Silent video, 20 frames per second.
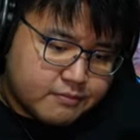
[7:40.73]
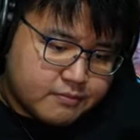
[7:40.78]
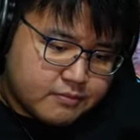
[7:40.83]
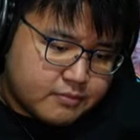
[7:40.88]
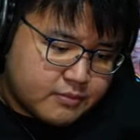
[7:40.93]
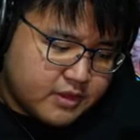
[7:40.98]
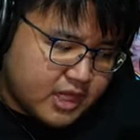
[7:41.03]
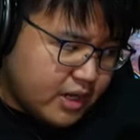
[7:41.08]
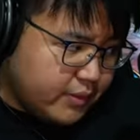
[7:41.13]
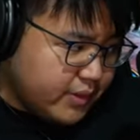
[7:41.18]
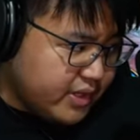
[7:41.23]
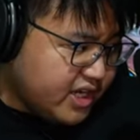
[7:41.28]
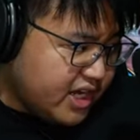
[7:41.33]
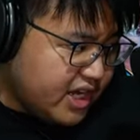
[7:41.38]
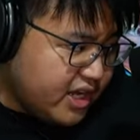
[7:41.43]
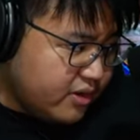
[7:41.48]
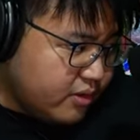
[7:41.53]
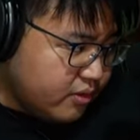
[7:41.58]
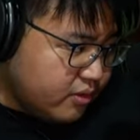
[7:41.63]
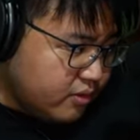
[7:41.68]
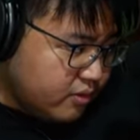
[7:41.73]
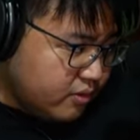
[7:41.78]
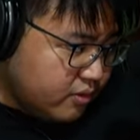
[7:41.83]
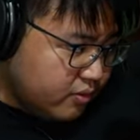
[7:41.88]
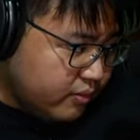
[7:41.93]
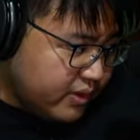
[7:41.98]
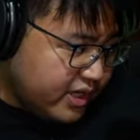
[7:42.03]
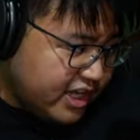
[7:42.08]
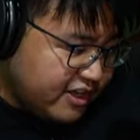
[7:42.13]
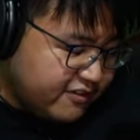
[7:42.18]
Yeah, we got
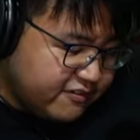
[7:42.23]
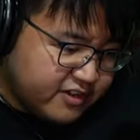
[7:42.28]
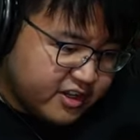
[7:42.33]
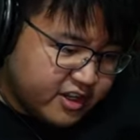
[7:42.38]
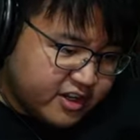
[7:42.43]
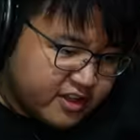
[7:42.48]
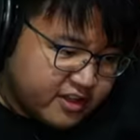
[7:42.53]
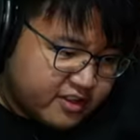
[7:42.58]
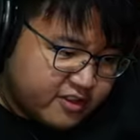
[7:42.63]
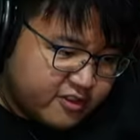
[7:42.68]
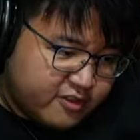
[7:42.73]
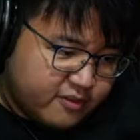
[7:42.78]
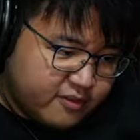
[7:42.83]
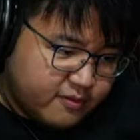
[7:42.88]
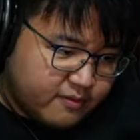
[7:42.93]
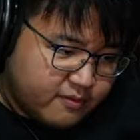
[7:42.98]
we got Phoenix.